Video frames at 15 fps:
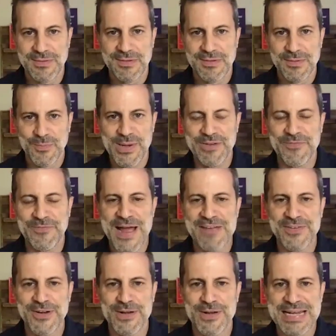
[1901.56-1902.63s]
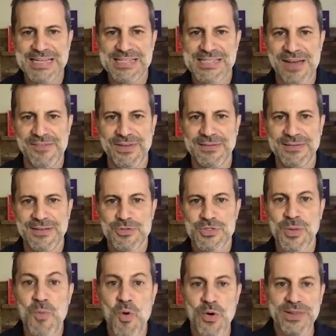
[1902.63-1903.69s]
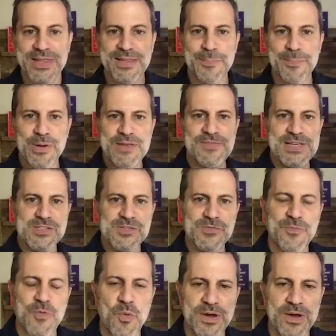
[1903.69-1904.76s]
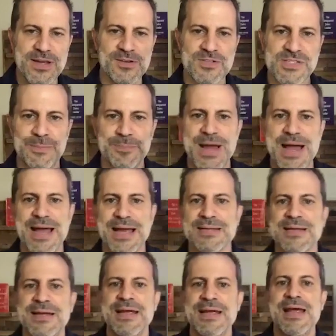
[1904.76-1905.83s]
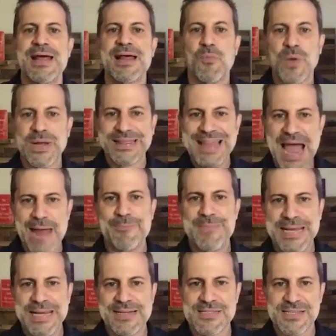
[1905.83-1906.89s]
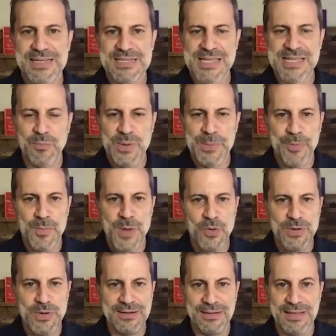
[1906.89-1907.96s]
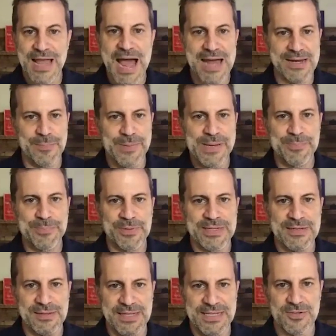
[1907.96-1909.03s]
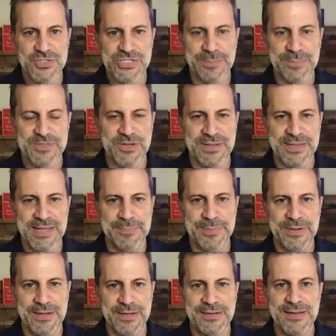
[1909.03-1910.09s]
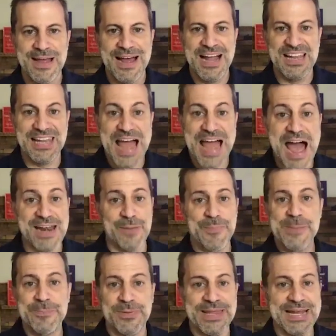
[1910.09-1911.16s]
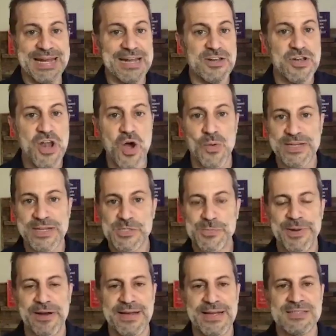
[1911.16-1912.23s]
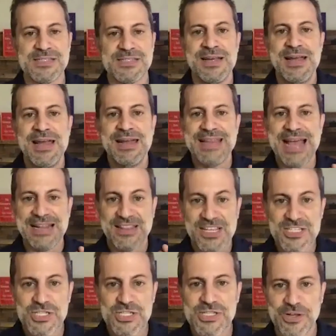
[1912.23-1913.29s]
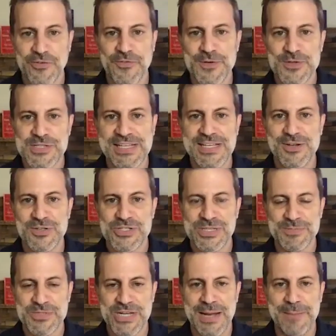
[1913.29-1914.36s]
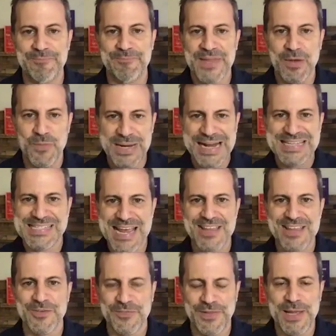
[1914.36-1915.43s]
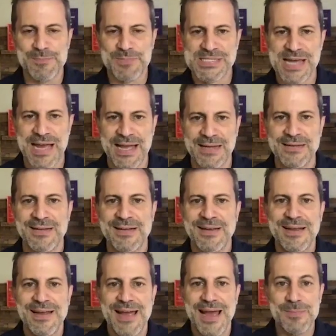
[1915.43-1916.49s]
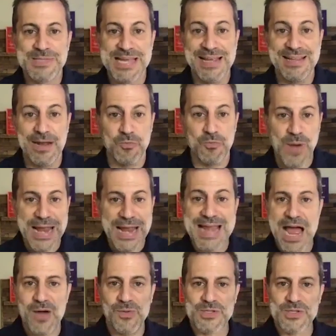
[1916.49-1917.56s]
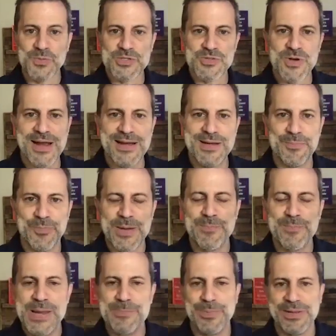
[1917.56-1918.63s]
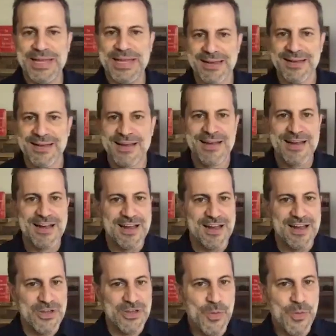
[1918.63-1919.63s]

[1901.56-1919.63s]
we had 587. So more than the previous four years combined. What that means is that we promoted a lot of people in the leadership during that period a lot of people that had no experience that this is their first leadership job. And when I say the flip side, I'm saying that right now, as we're trying to bring people in, you